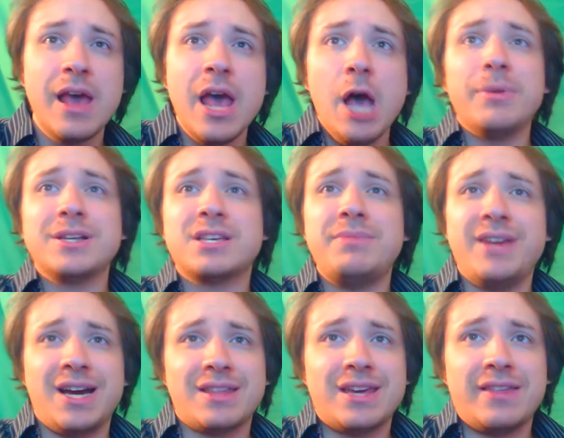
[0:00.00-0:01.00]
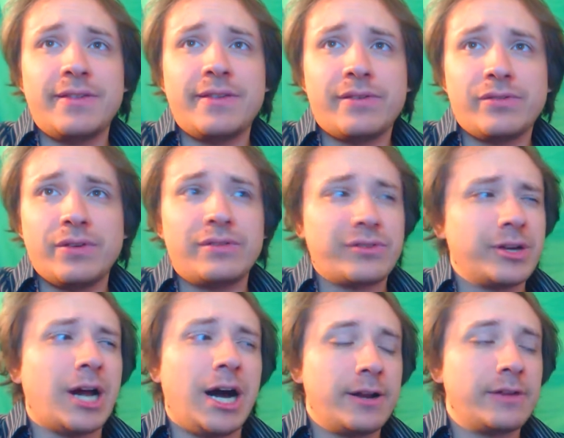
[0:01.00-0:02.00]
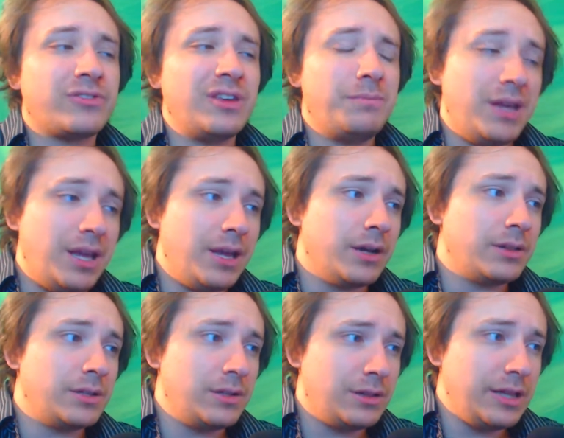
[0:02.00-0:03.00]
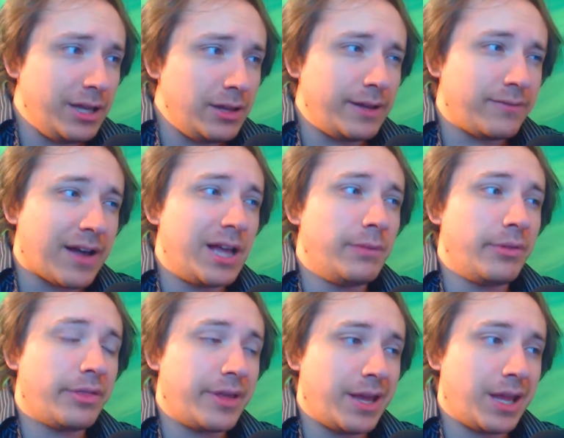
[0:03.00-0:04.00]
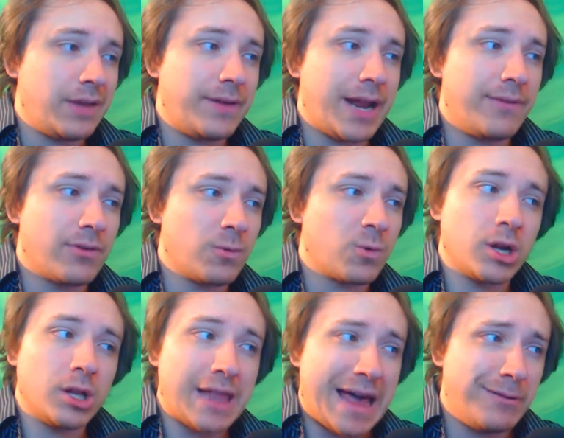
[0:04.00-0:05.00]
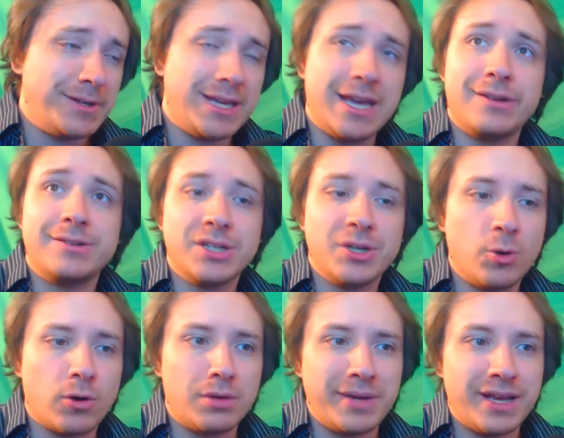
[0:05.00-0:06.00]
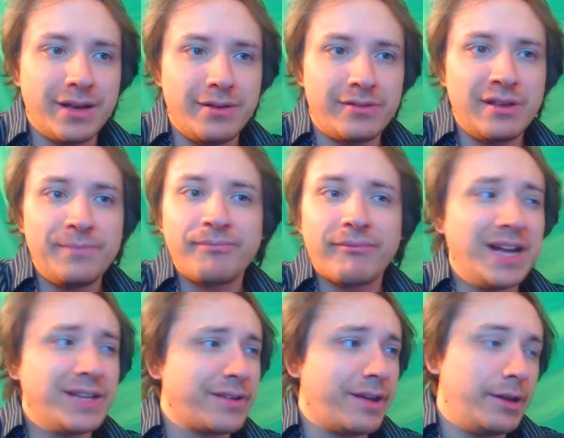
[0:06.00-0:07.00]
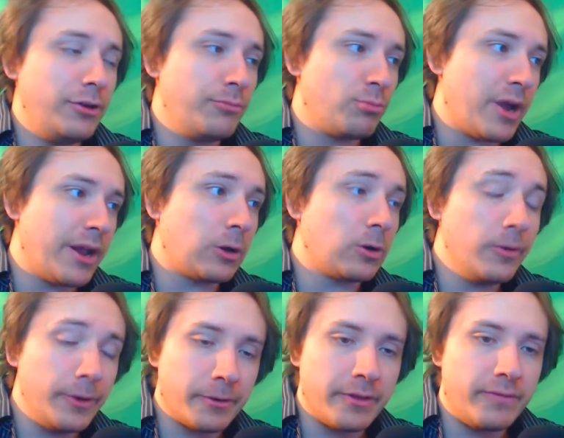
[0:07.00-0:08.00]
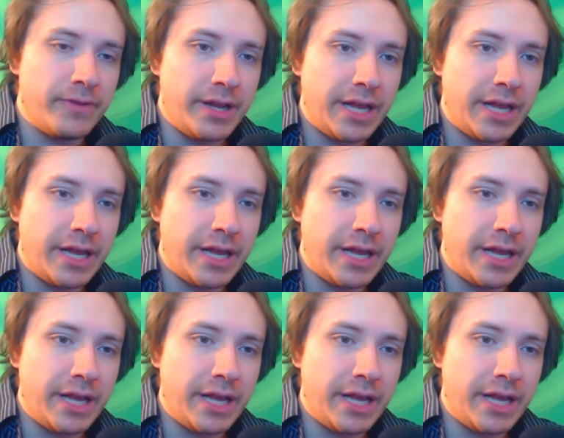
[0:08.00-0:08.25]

But to me, I think that this could honestly be a legally viable thing if it ever were allowed to get into court, because as I enumerated earlier in the video,